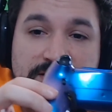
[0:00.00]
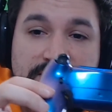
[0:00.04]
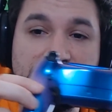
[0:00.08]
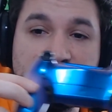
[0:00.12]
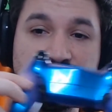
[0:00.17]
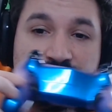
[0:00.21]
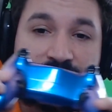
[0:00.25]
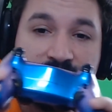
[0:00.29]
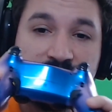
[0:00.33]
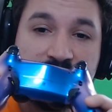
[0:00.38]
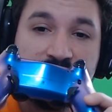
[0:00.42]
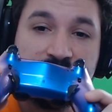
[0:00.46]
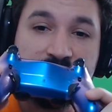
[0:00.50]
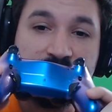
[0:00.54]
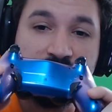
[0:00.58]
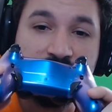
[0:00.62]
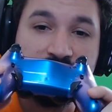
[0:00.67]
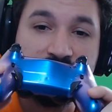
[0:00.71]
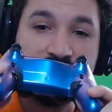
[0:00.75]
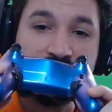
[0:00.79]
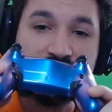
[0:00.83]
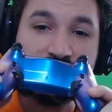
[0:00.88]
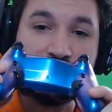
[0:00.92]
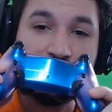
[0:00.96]
It's really
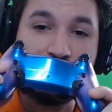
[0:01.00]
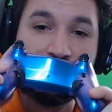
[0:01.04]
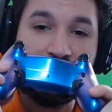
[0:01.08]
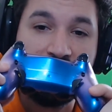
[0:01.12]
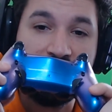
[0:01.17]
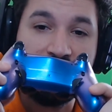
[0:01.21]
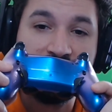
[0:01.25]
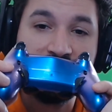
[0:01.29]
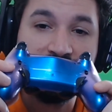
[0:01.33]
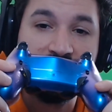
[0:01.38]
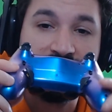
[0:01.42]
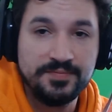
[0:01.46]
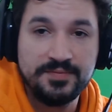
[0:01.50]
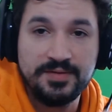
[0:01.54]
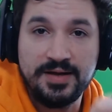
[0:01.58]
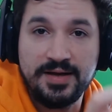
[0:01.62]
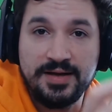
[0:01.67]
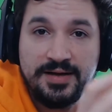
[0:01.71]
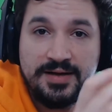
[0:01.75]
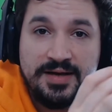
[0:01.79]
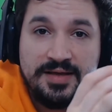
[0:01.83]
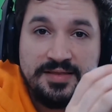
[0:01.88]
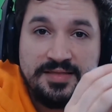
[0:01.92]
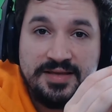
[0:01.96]
fun to apply these,
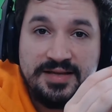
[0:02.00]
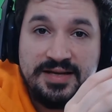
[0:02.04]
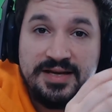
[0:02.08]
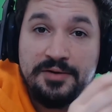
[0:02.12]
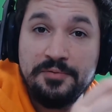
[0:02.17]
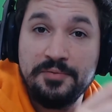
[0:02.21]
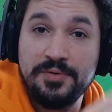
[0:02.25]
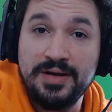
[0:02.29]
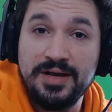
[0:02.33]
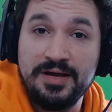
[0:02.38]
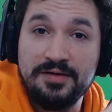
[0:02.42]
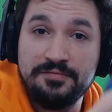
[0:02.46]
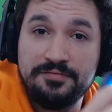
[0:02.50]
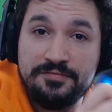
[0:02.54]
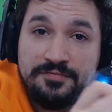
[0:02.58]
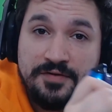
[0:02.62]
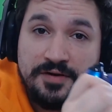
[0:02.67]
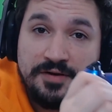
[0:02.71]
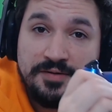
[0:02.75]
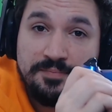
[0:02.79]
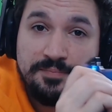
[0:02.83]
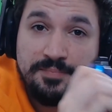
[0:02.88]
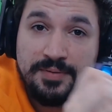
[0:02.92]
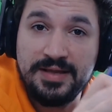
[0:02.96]
and I think I will have
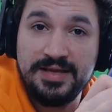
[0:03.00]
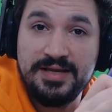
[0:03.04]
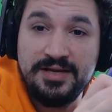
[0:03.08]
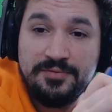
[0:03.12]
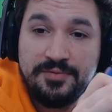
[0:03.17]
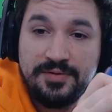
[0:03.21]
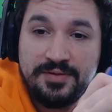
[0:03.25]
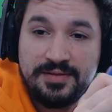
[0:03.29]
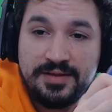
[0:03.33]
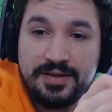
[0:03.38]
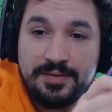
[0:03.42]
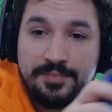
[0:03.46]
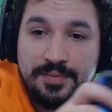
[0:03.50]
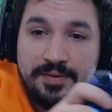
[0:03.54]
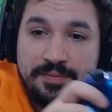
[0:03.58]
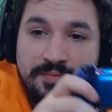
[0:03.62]
fun playing with them.